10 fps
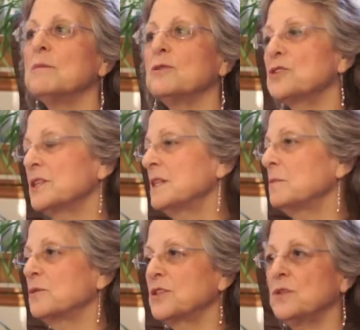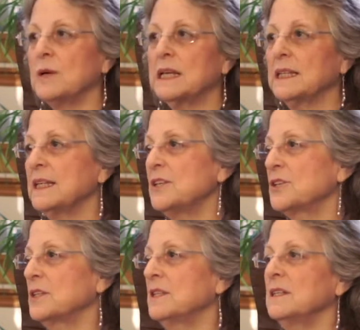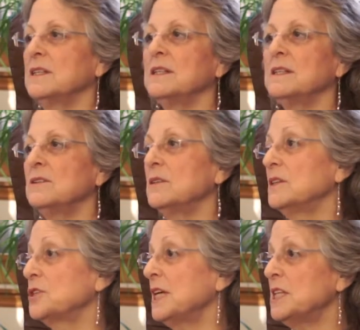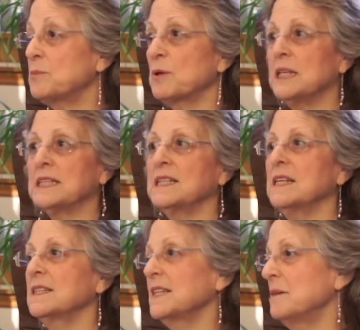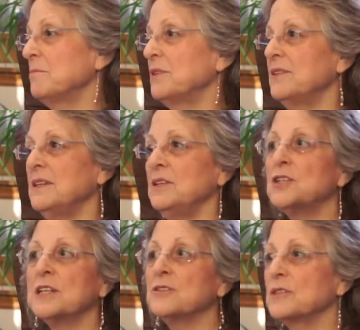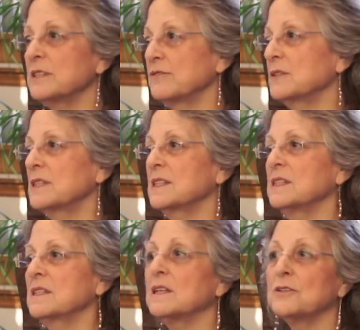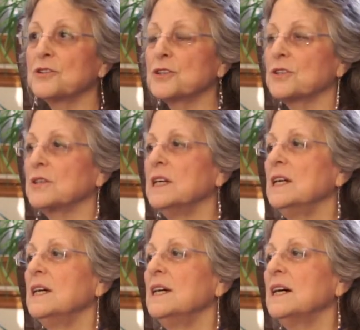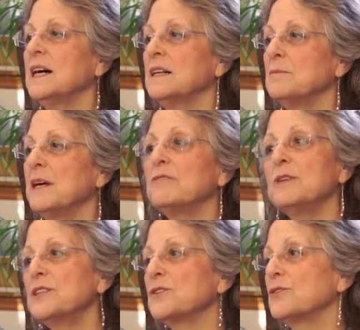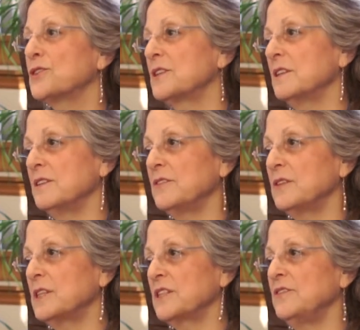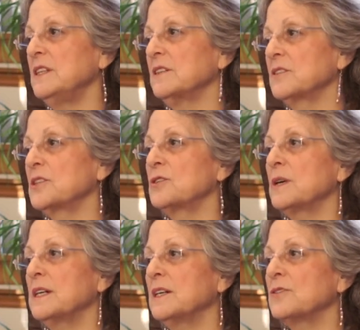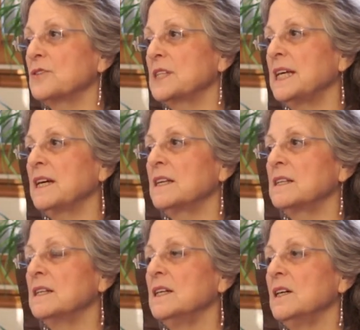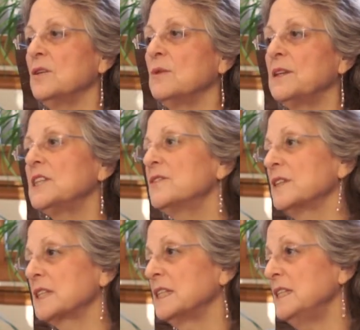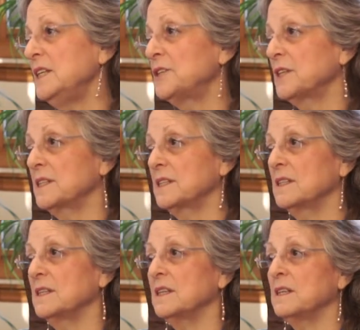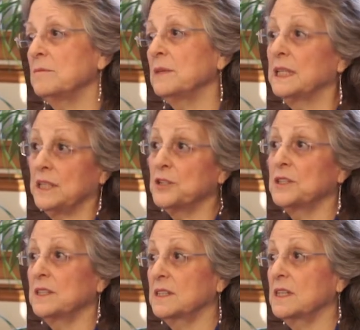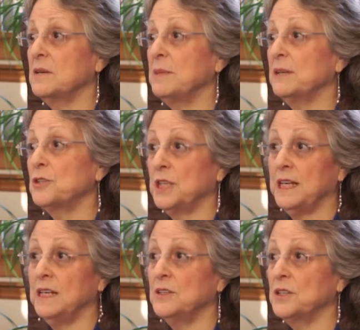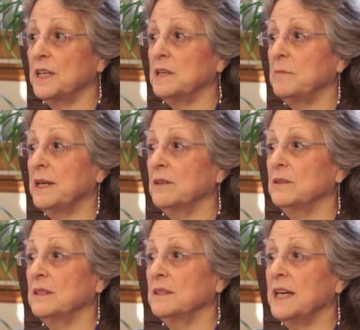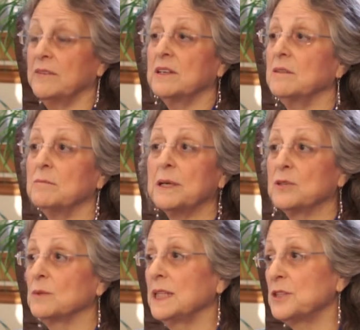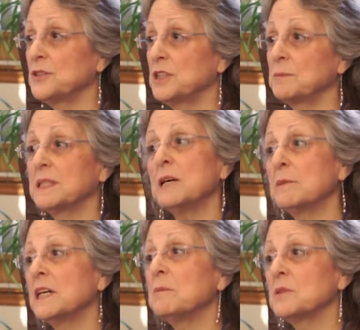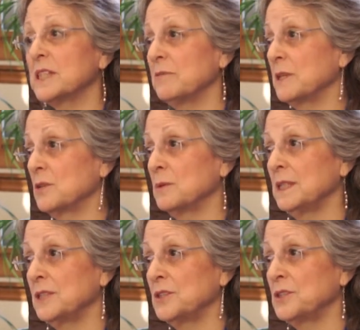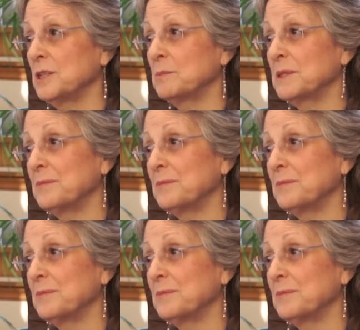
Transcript: emotion regulation, the change process, empathy, gender differences, culture, I've researched the various fields to try to understand what these fields can teach us, clinicians, about change and about having better relationships and helping couples have better relationships.